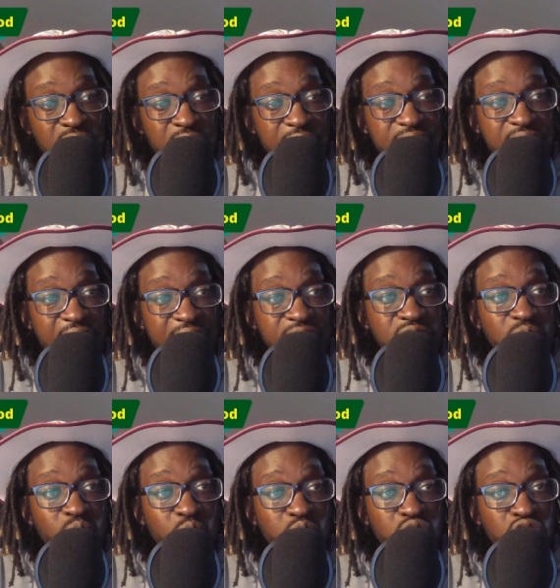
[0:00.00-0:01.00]
And Hayden
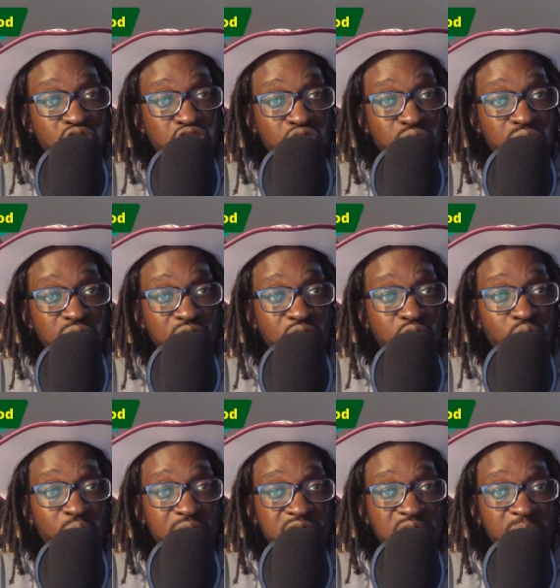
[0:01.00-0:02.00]
Walsh Jr., who
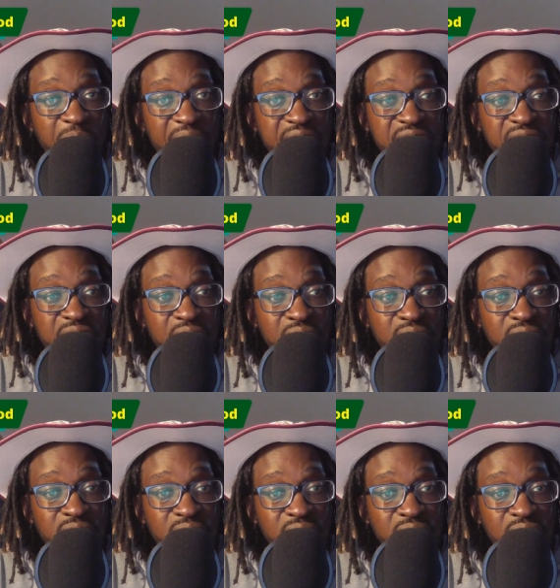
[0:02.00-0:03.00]
went to Pakistan,
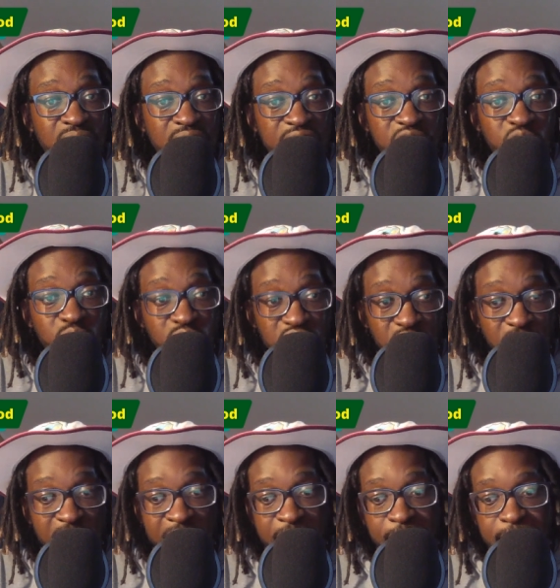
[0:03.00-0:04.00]
he's also
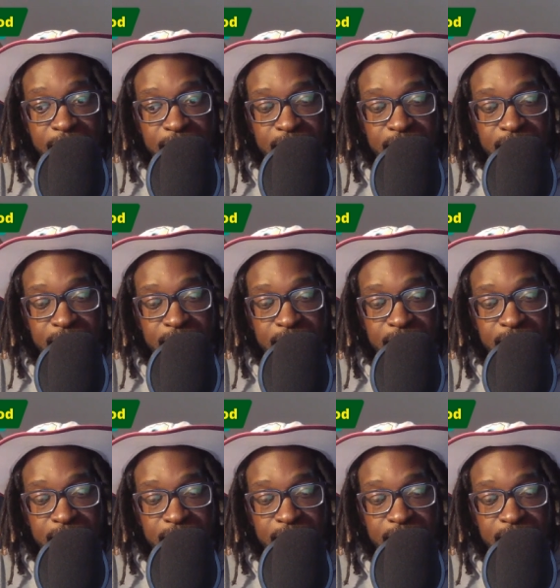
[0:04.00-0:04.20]
out.